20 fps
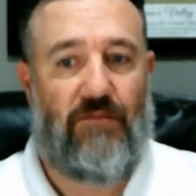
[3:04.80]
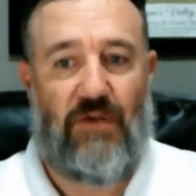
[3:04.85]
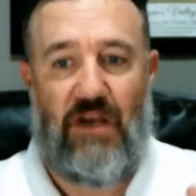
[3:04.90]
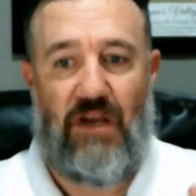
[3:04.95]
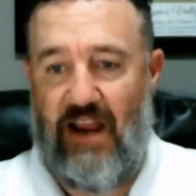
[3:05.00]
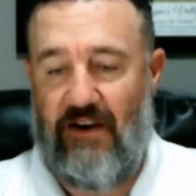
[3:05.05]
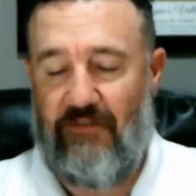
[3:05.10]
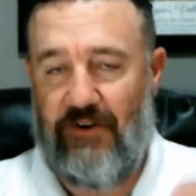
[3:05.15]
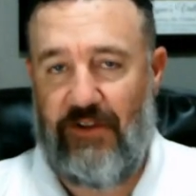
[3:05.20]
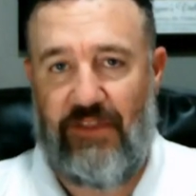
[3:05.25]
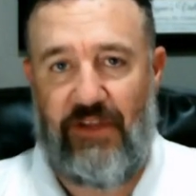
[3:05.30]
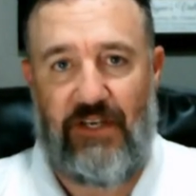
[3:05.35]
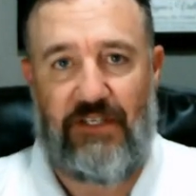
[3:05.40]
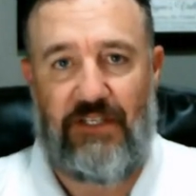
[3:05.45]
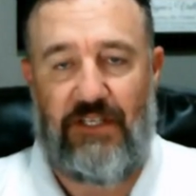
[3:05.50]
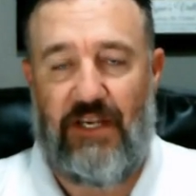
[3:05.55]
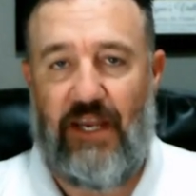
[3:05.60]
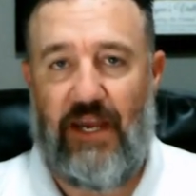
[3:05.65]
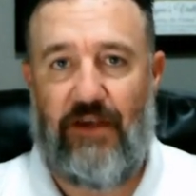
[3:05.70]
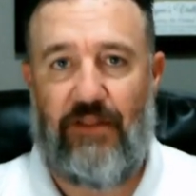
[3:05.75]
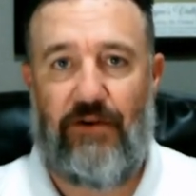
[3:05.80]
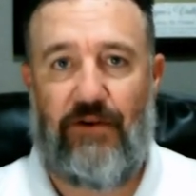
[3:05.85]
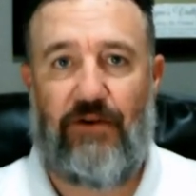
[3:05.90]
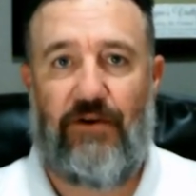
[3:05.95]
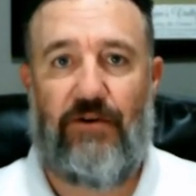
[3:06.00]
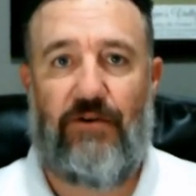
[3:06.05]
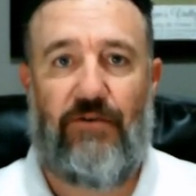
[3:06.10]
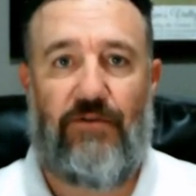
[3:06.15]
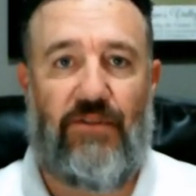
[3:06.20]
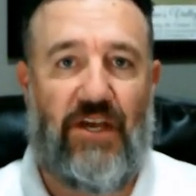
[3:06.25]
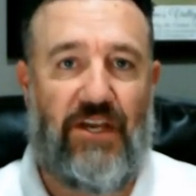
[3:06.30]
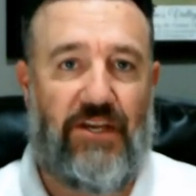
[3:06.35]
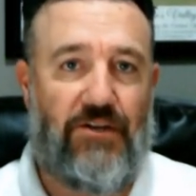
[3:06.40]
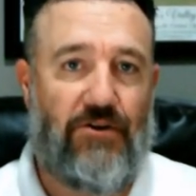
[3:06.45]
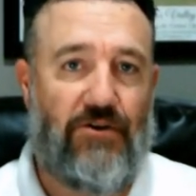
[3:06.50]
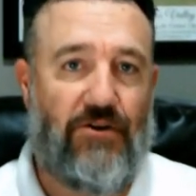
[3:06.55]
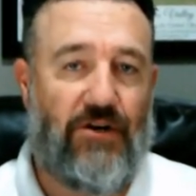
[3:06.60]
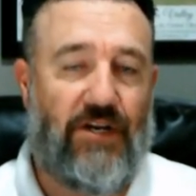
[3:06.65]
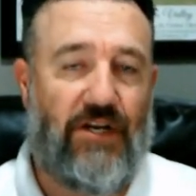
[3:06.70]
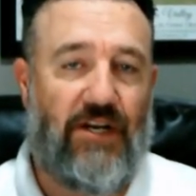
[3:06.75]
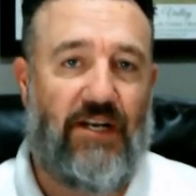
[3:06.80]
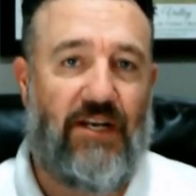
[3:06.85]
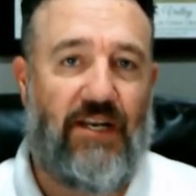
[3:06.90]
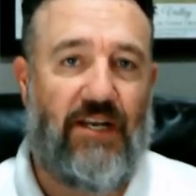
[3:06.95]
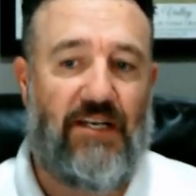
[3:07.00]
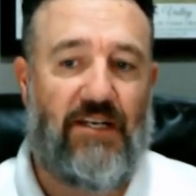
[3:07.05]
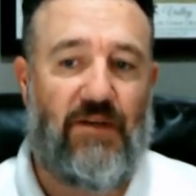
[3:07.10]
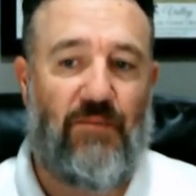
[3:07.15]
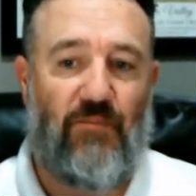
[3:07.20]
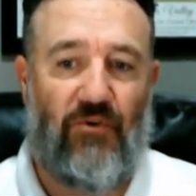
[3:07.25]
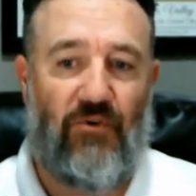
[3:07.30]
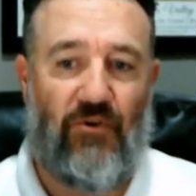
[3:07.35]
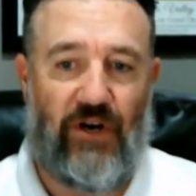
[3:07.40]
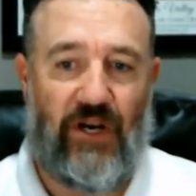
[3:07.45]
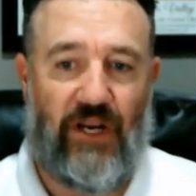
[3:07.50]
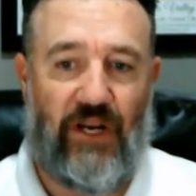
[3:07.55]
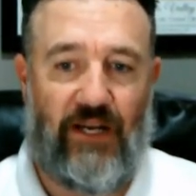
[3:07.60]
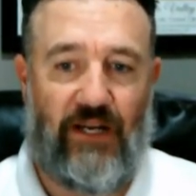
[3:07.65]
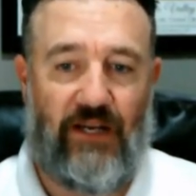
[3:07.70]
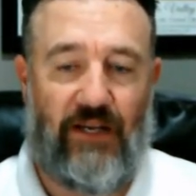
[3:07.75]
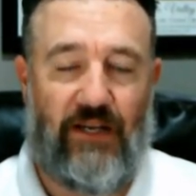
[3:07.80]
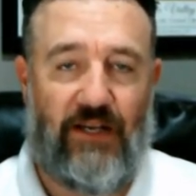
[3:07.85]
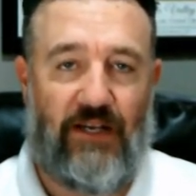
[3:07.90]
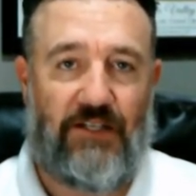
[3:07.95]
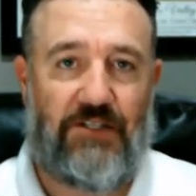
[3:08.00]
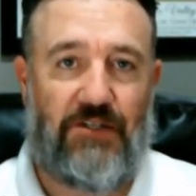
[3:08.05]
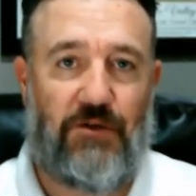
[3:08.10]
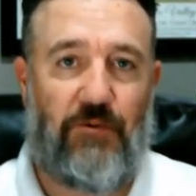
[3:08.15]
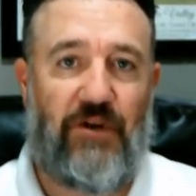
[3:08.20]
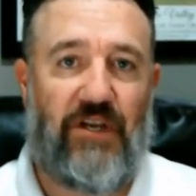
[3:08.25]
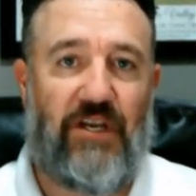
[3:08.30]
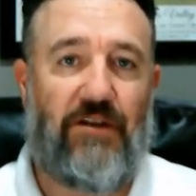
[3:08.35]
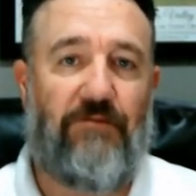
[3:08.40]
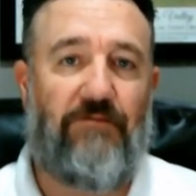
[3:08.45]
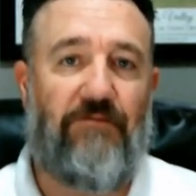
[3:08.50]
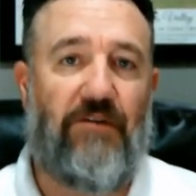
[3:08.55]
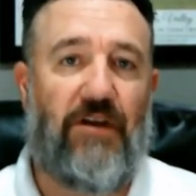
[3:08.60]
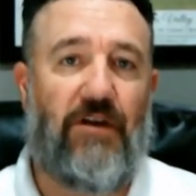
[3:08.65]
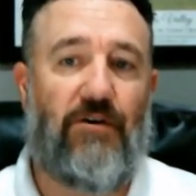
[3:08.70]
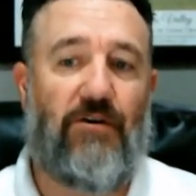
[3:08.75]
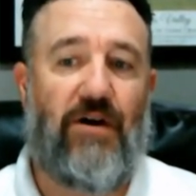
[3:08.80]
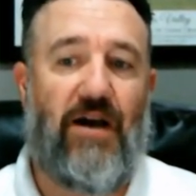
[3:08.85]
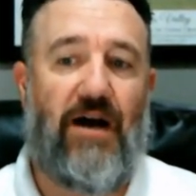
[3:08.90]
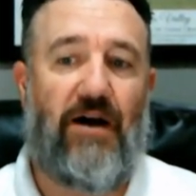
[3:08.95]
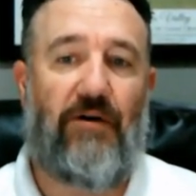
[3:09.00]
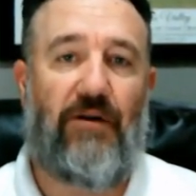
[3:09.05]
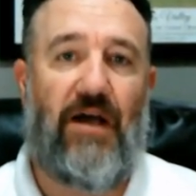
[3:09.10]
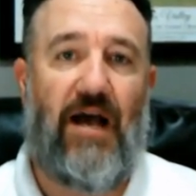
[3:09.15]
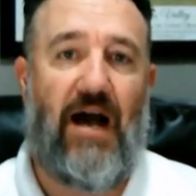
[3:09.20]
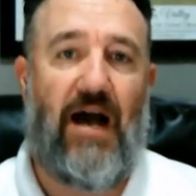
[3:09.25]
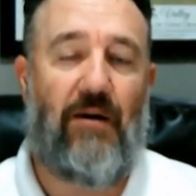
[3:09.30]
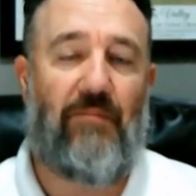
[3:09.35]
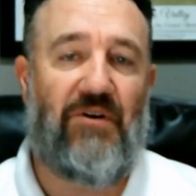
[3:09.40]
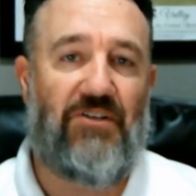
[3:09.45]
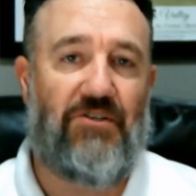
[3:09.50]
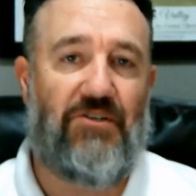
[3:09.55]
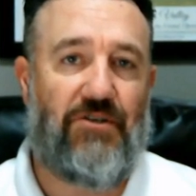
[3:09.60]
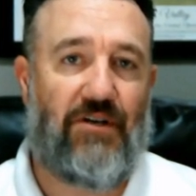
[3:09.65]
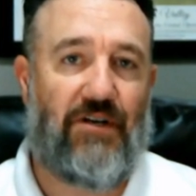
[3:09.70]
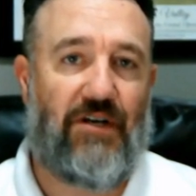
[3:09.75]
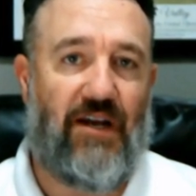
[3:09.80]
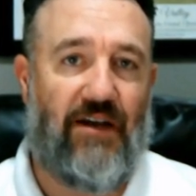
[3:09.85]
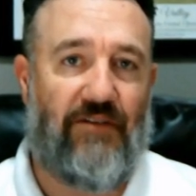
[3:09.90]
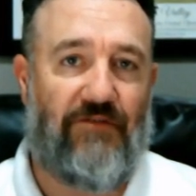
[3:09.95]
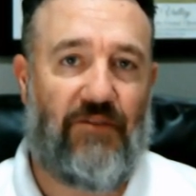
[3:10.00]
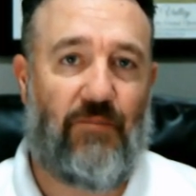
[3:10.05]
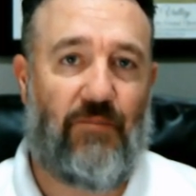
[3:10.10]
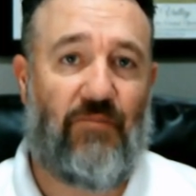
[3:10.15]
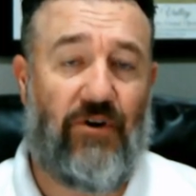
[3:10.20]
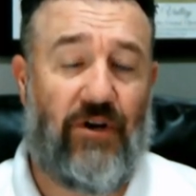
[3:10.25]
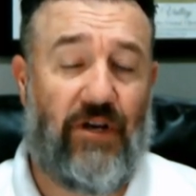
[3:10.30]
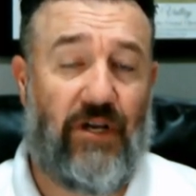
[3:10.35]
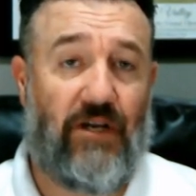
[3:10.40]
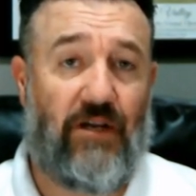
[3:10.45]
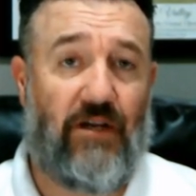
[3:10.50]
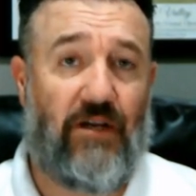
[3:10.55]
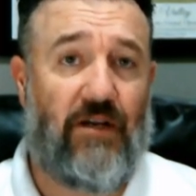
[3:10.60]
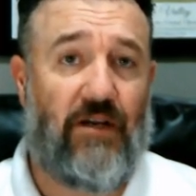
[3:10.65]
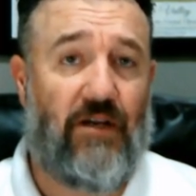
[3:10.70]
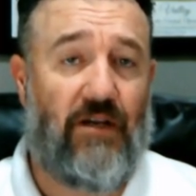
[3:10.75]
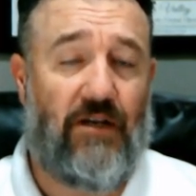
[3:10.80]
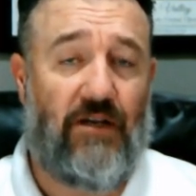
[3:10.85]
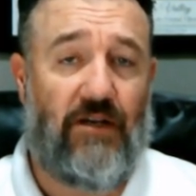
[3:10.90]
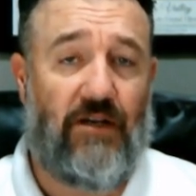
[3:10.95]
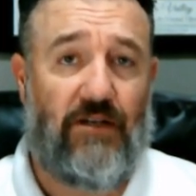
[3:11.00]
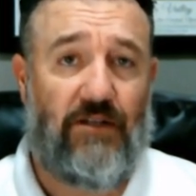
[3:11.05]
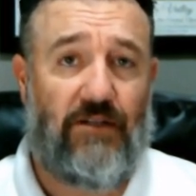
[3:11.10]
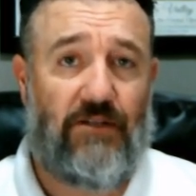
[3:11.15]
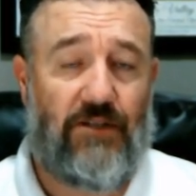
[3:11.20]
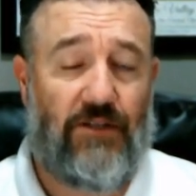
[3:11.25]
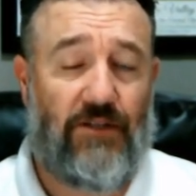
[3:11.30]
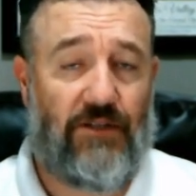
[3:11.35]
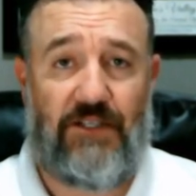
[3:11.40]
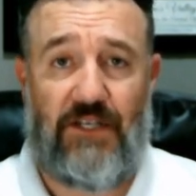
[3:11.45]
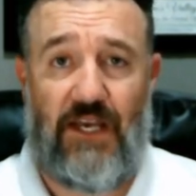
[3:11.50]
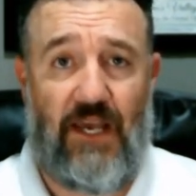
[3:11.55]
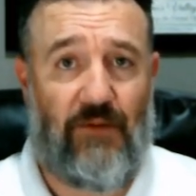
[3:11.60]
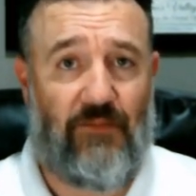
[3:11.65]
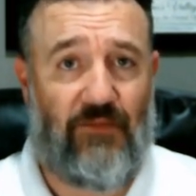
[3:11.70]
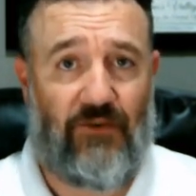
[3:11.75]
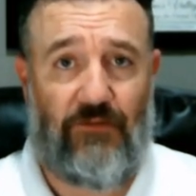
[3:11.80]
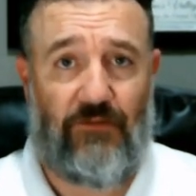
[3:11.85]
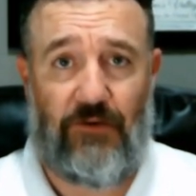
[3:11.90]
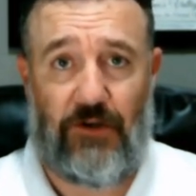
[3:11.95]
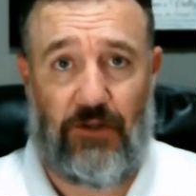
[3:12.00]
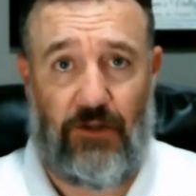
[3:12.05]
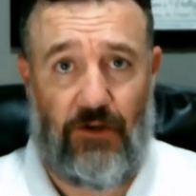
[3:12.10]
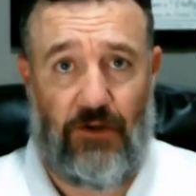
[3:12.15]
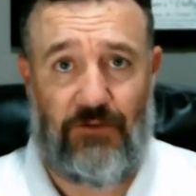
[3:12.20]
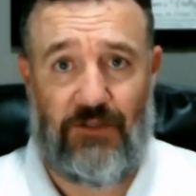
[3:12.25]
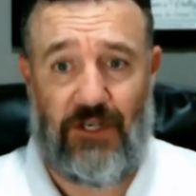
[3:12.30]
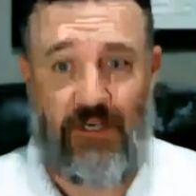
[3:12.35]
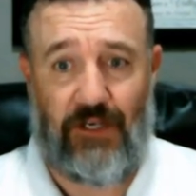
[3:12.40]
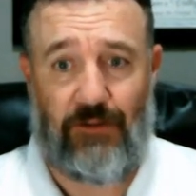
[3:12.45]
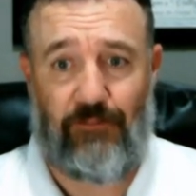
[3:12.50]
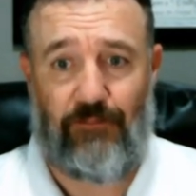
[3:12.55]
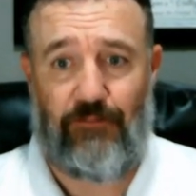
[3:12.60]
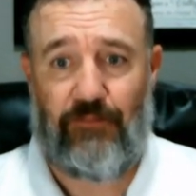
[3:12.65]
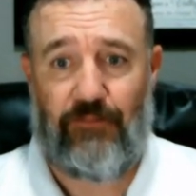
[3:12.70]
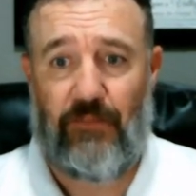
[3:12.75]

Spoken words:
everything together that you're going to need to bring so we could figure out how much you're going to have to bring to the table for closing.